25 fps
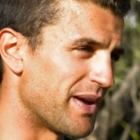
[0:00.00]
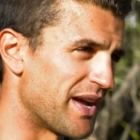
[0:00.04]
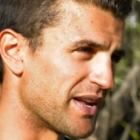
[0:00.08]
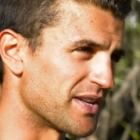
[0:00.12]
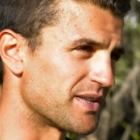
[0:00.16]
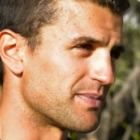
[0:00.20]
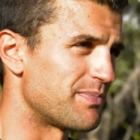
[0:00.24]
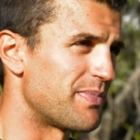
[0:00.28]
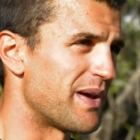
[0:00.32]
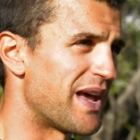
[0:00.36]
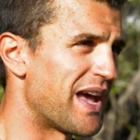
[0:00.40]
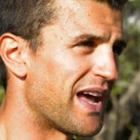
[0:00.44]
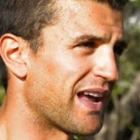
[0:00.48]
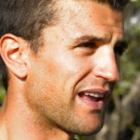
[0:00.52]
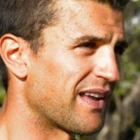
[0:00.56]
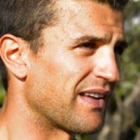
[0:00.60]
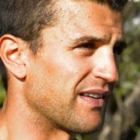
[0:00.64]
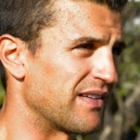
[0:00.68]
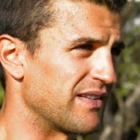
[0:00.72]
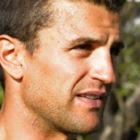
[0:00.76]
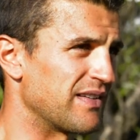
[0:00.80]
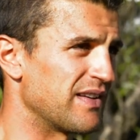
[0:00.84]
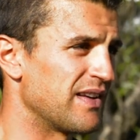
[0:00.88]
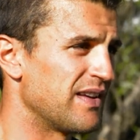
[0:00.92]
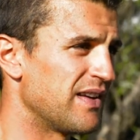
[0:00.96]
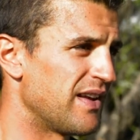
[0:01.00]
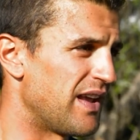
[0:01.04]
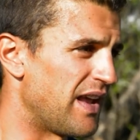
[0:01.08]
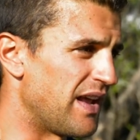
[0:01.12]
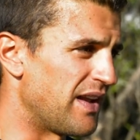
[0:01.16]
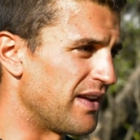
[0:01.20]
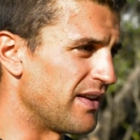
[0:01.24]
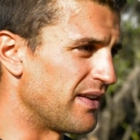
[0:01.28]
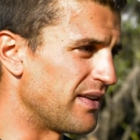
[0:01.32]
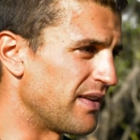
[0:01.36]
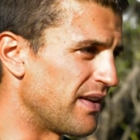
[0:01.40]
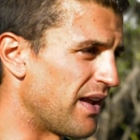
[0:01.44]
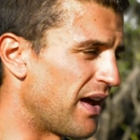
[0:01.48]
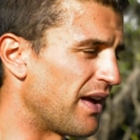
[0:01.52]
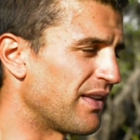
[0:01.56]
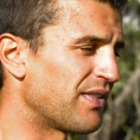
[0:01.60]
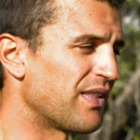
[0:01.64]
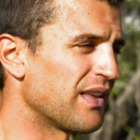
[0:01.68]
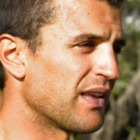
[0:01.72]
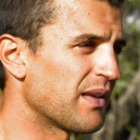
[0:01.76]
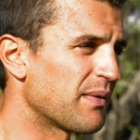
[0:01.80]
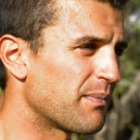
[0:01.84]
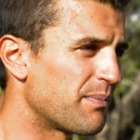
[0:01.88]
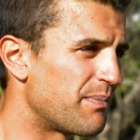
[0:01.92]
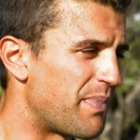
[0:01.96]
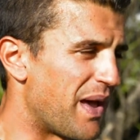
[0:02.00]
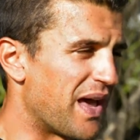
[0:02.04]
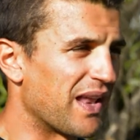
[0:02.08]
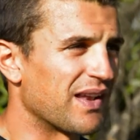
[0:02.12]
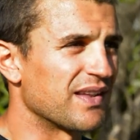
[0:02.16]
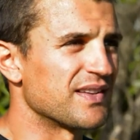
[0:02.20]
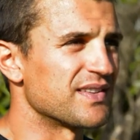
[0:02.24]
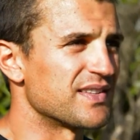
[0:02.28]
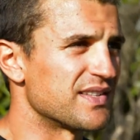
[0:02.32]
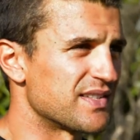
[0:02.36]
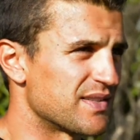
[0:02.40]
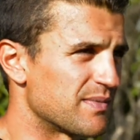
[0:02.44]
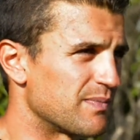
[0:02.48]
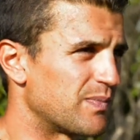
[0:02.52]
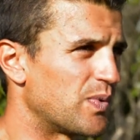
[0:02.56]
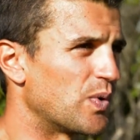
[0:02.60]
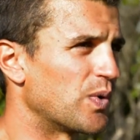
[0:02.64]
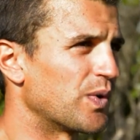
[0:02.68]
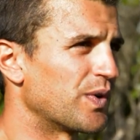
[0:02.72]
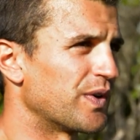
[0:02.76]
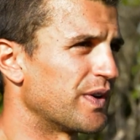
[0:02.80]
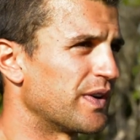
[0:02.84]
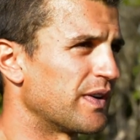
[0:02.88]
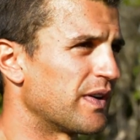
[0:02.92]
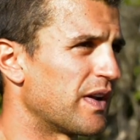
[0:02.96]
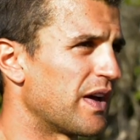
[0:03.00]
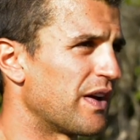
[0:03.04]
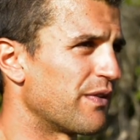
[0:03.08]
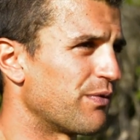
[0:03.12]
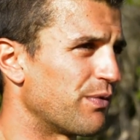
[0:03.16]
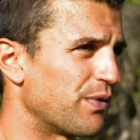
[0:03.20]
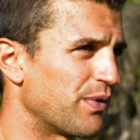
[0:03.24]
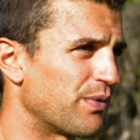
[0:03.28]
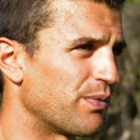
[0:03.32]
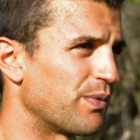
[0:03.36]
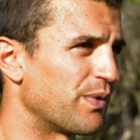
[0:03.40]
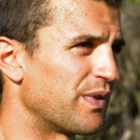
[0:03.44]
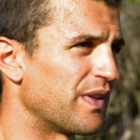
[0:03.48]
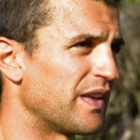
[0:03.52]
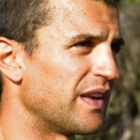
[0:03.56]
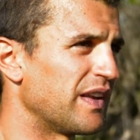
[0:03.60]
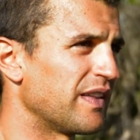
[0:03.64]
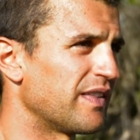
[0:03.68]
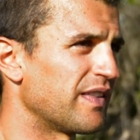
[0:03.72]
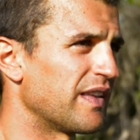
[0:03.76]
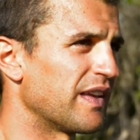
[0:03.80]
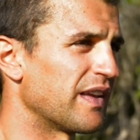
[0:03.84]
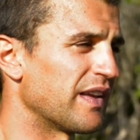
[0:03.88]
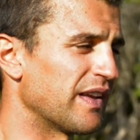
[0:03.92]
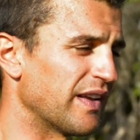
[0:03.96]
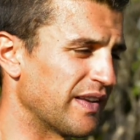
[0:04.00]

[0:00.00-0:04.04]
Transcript: bounce back, and I think balance is important in life with anything.